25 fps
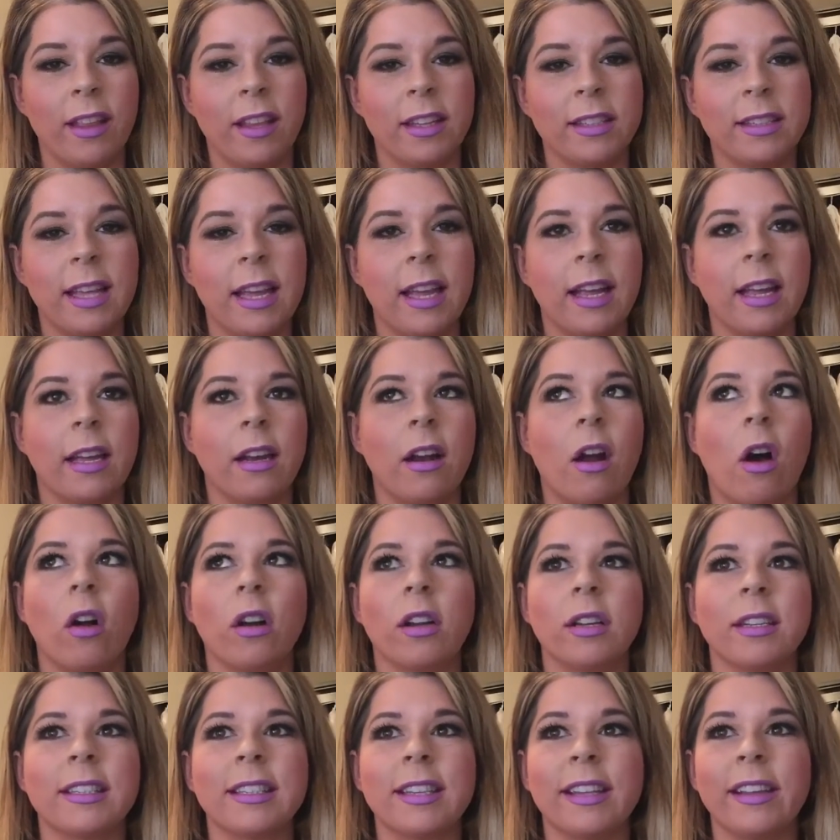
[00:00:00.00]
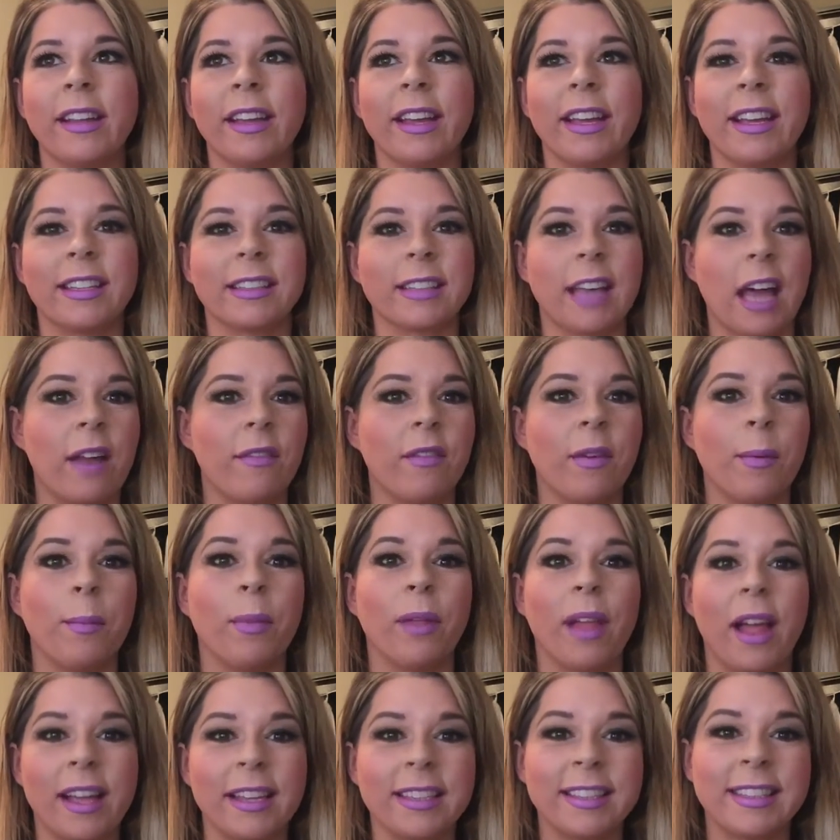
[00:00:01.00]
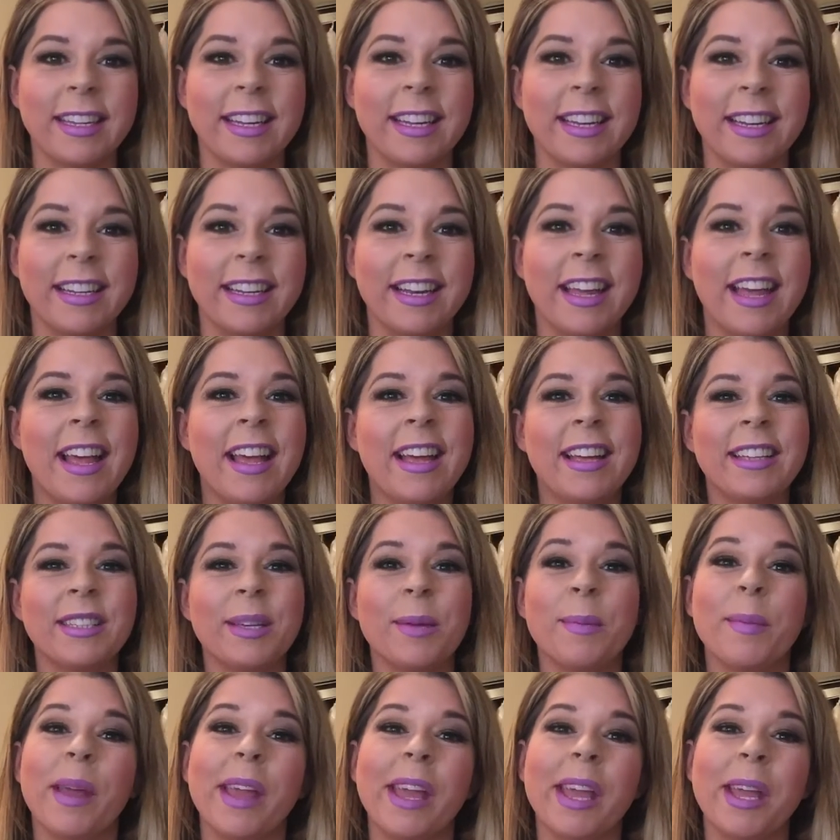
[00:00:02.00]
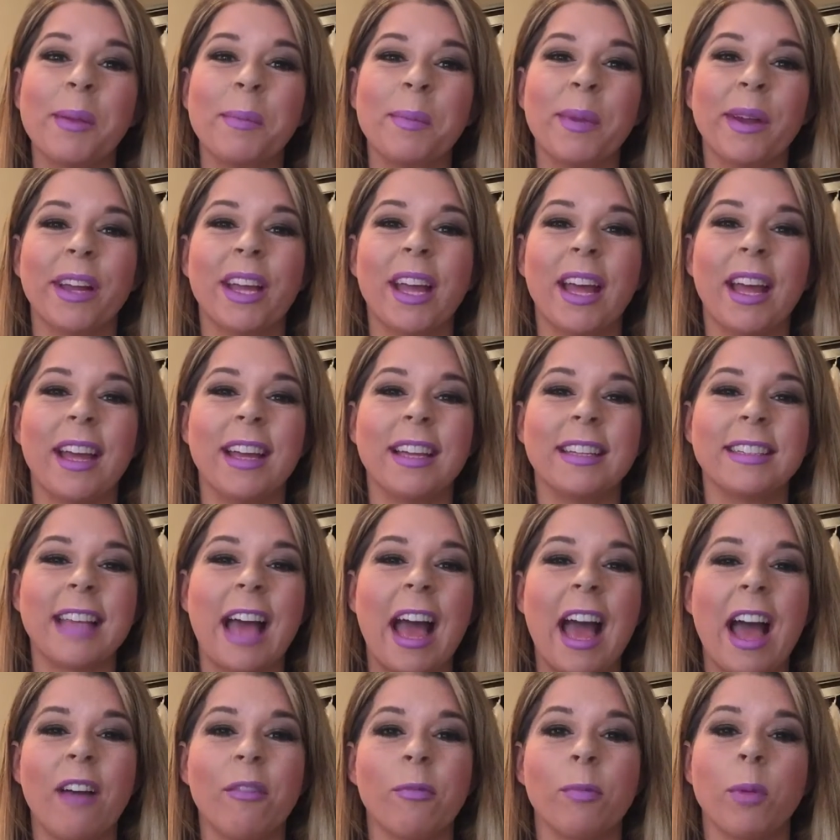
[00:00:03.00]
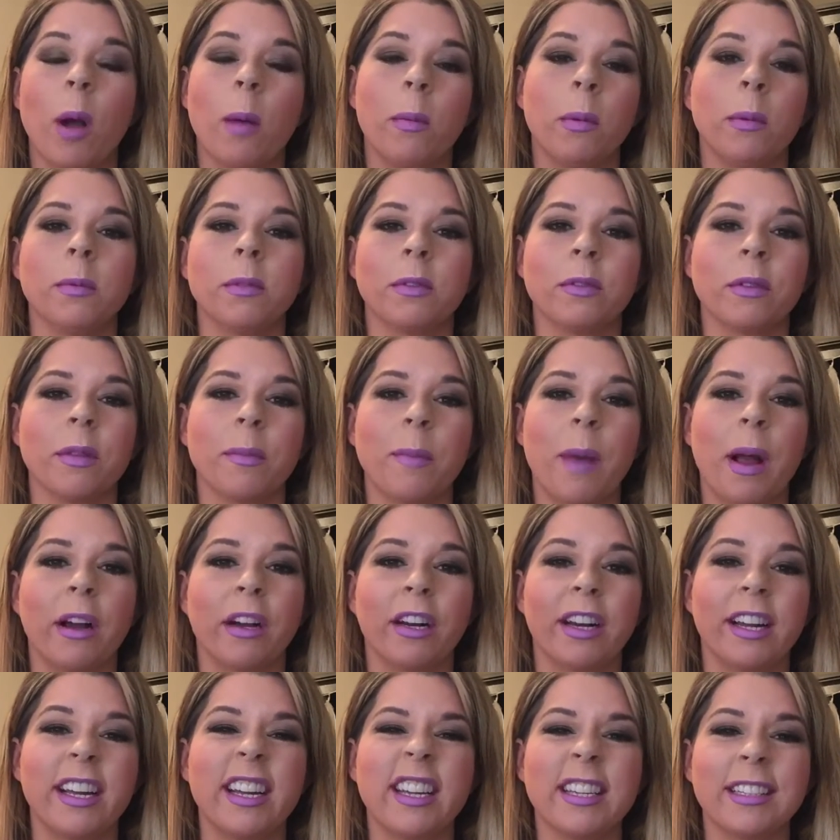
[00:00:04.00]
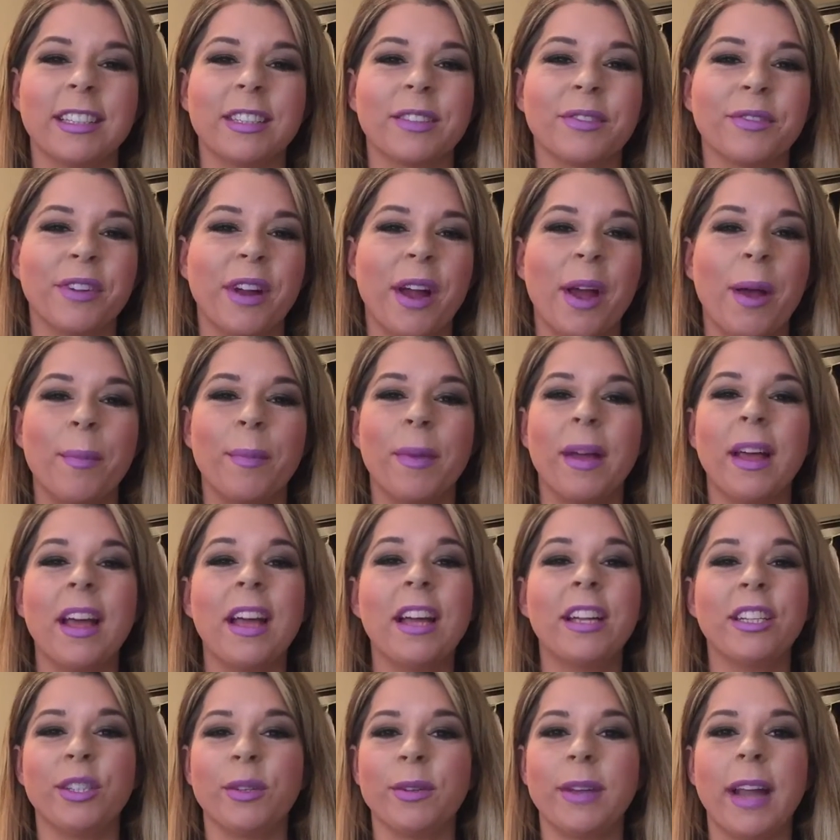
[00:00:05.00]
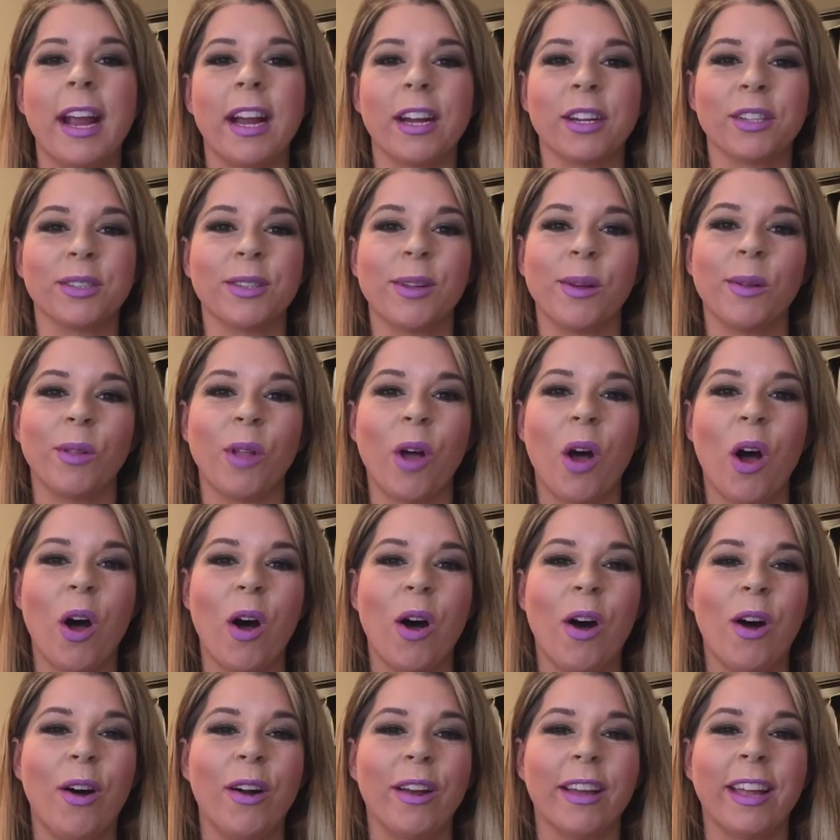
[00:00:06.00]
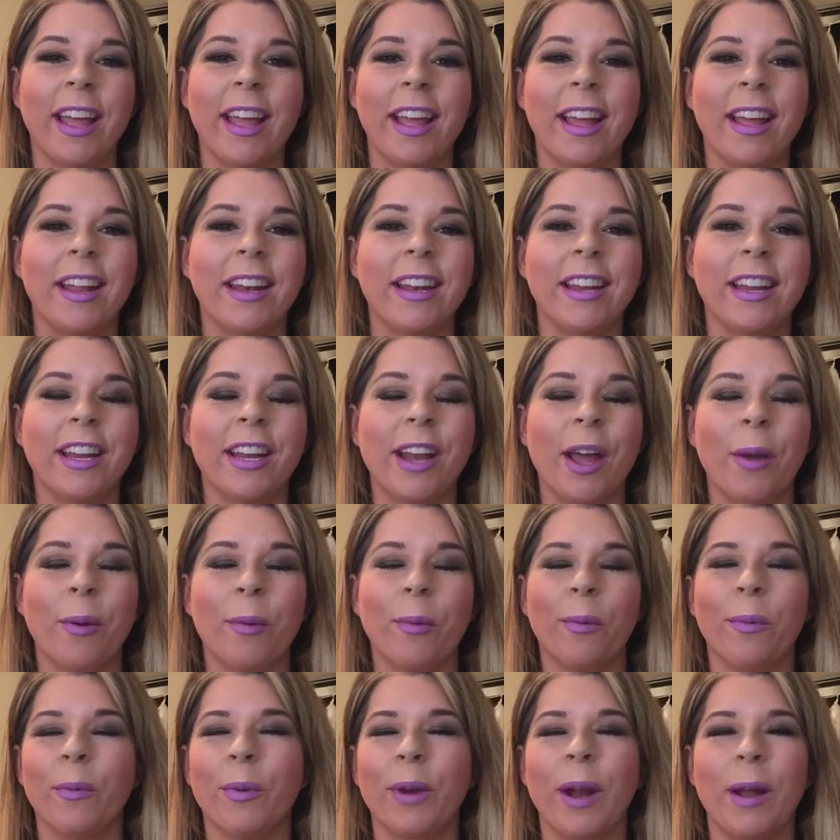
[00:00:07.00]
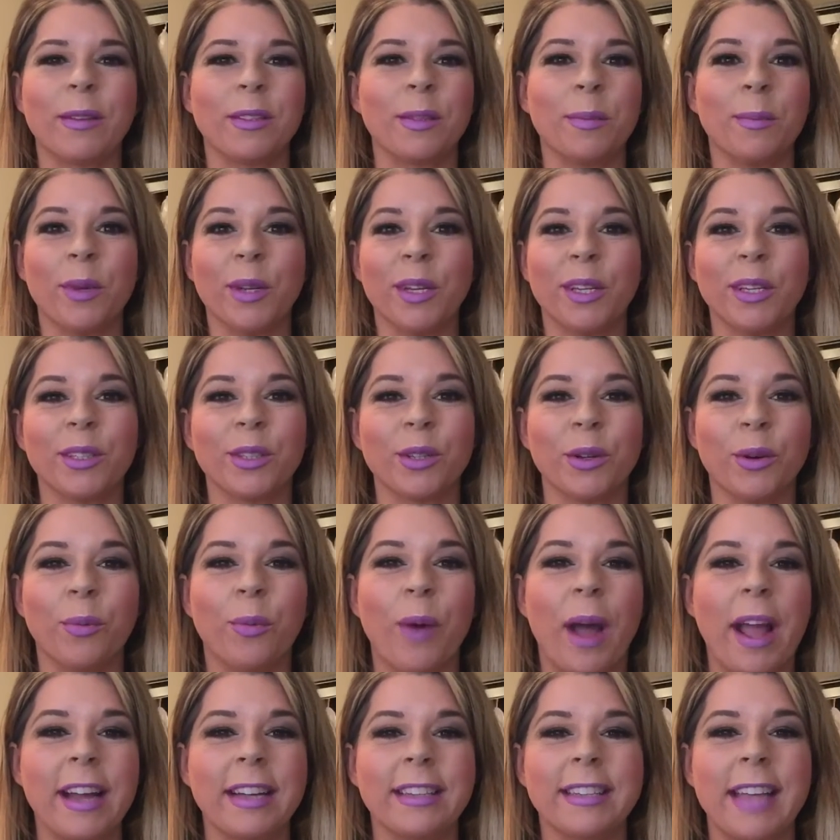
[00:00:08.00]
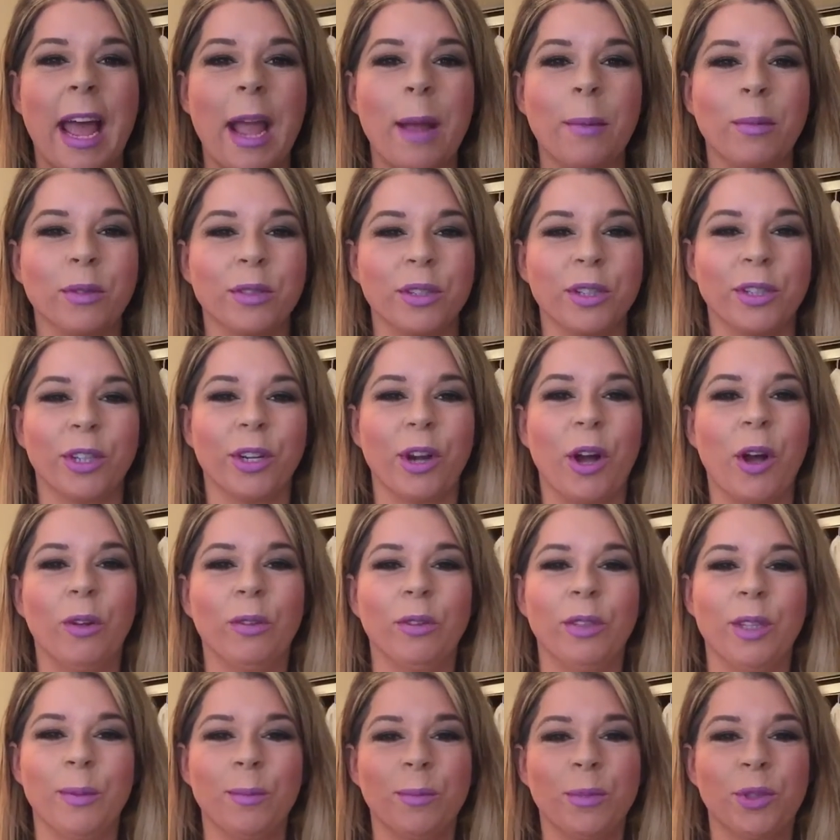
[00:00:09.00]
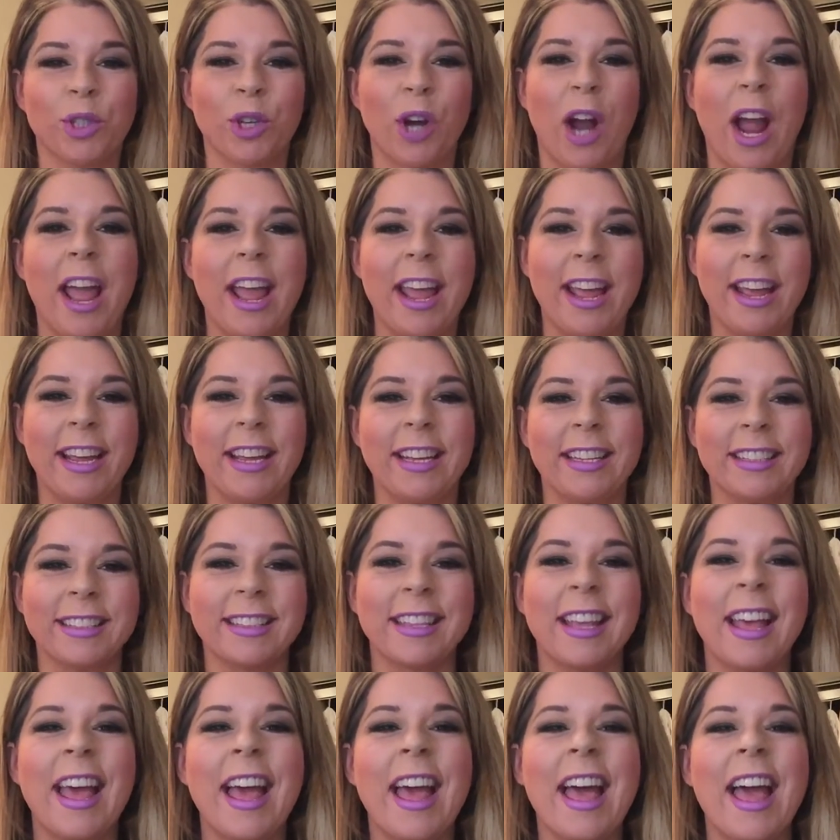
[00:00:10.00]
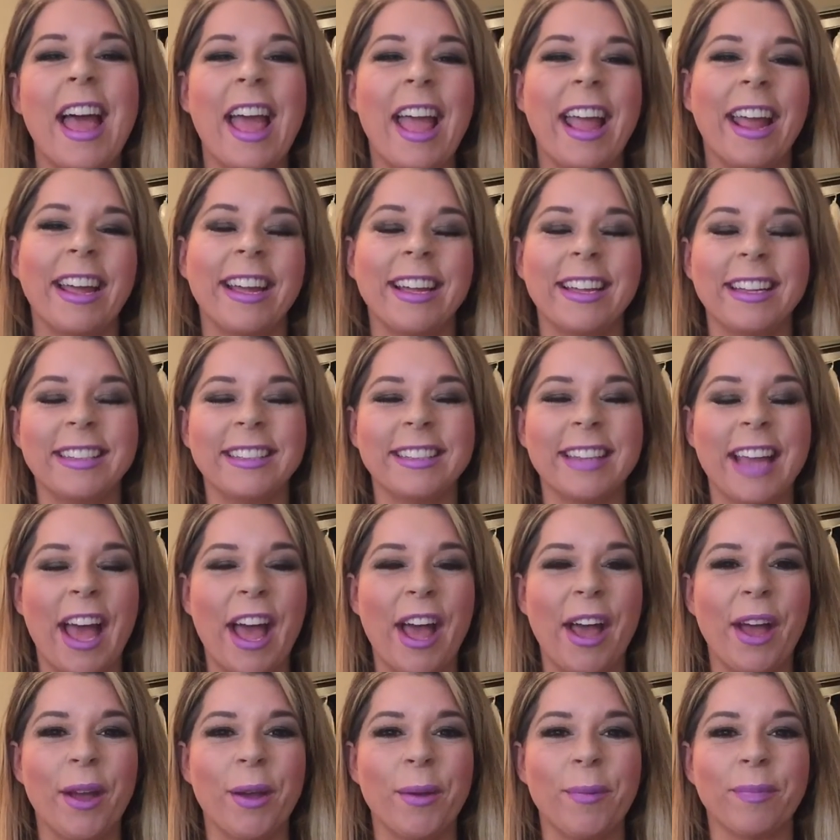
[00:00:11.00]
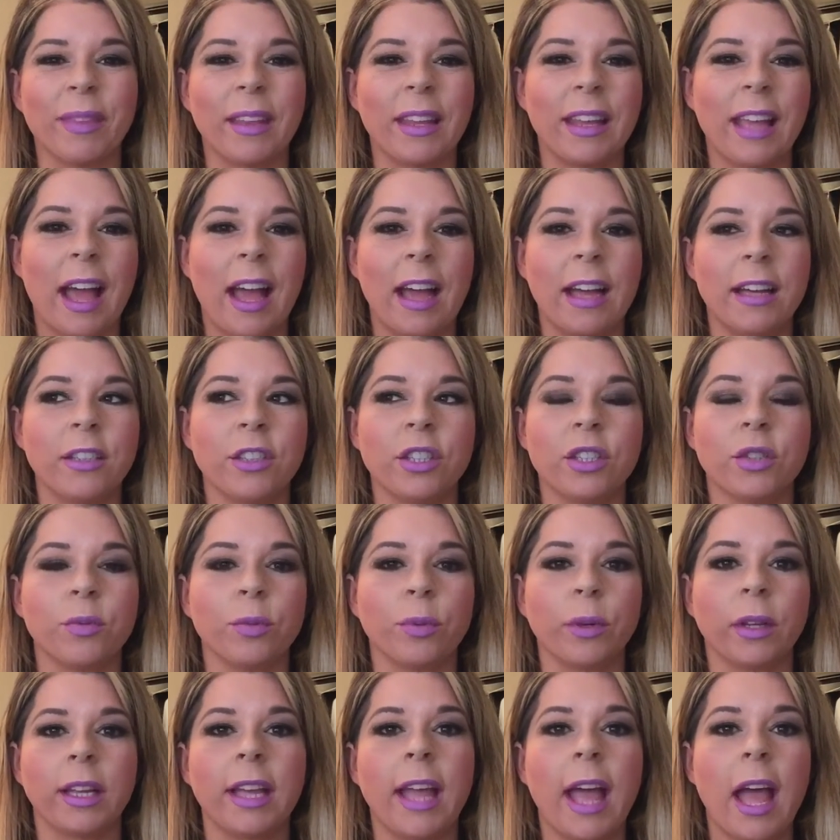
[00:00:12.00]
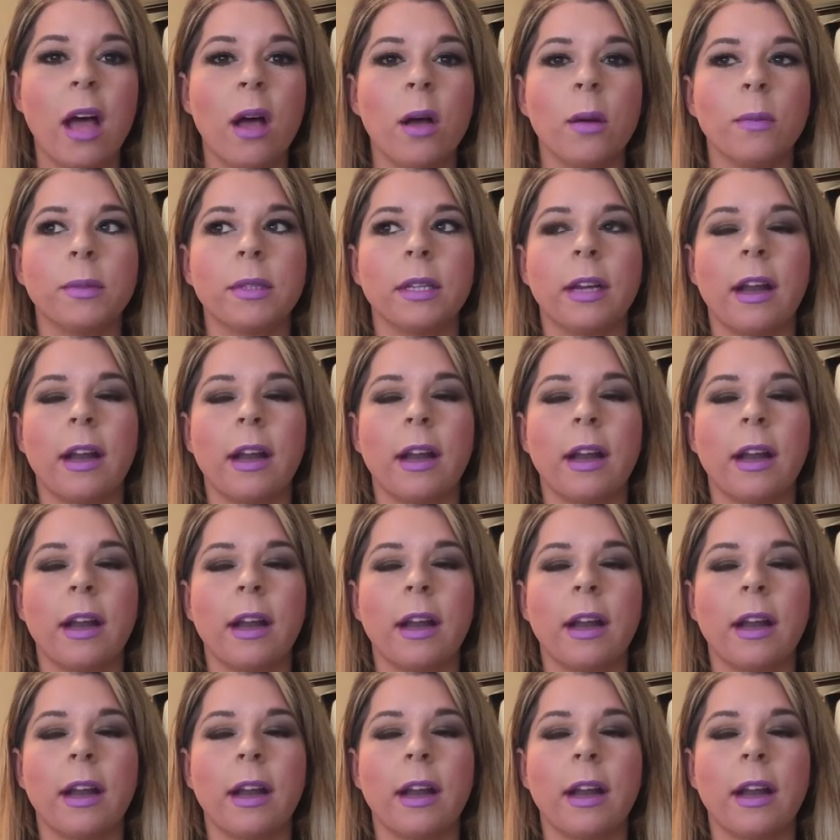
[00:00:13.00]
This thing, honestly, is kind of a blessing to me because I have problems with my wrists from doing hair so long, and when I was in beauty school, waiting tables and you're holding them trays, and yeah, it just really helps.